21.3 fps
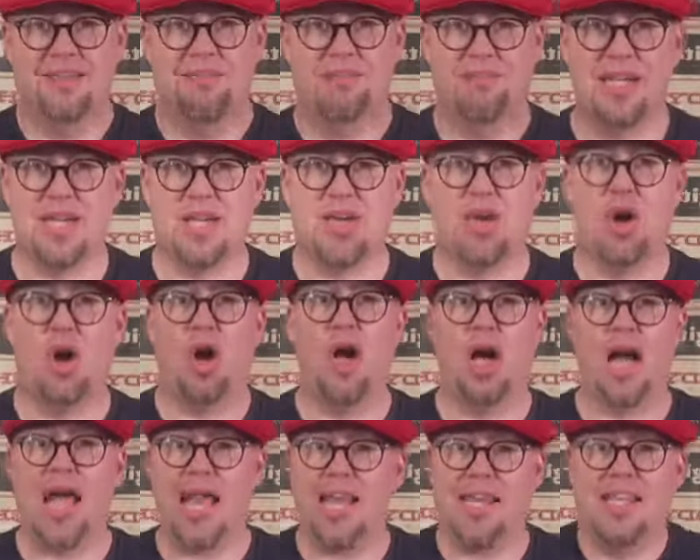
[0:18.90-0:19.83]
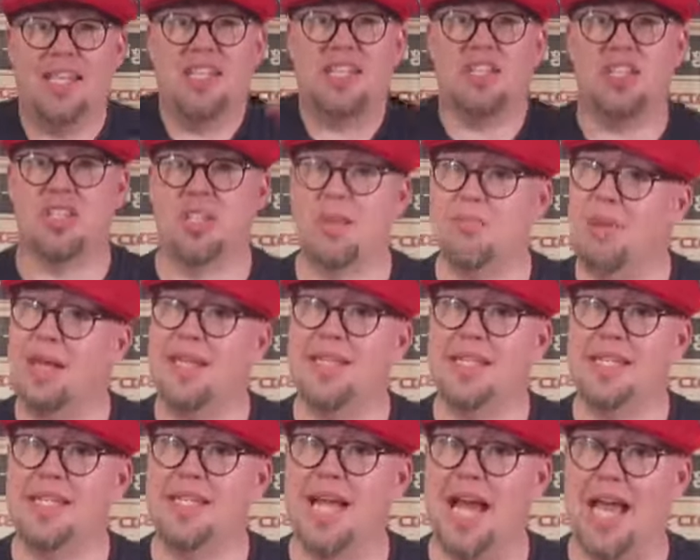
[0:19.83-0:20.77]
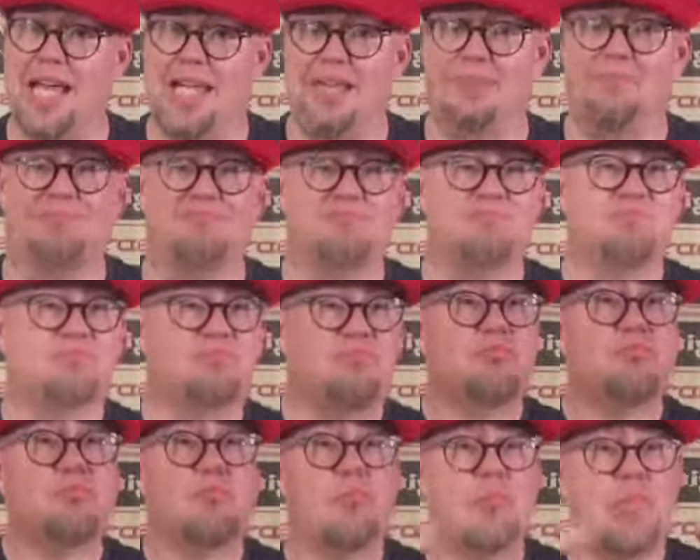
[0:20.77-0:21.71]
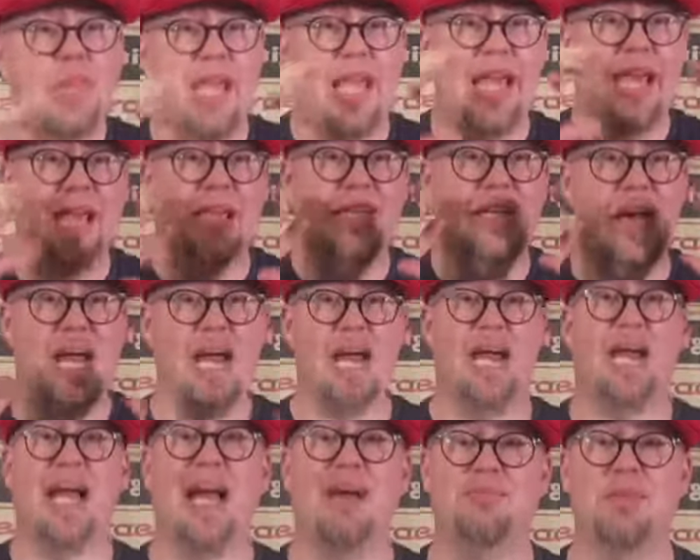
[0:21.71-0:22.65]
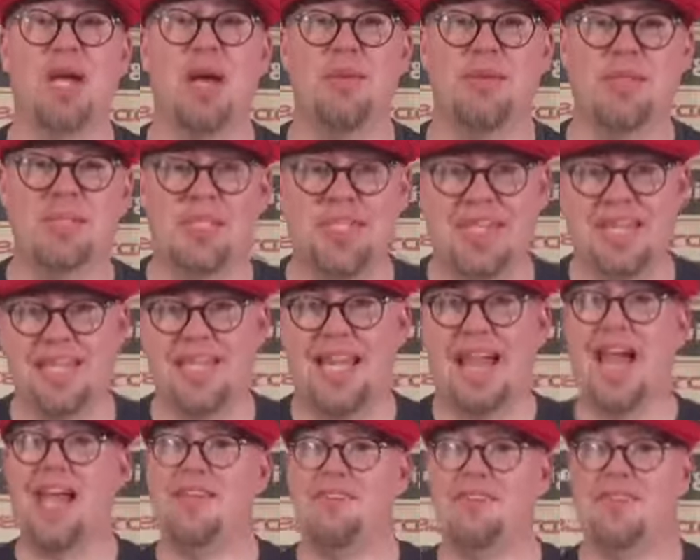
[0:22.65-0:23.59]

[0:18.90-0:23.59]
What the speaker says: and this is a Monday night. And I'm coming to you live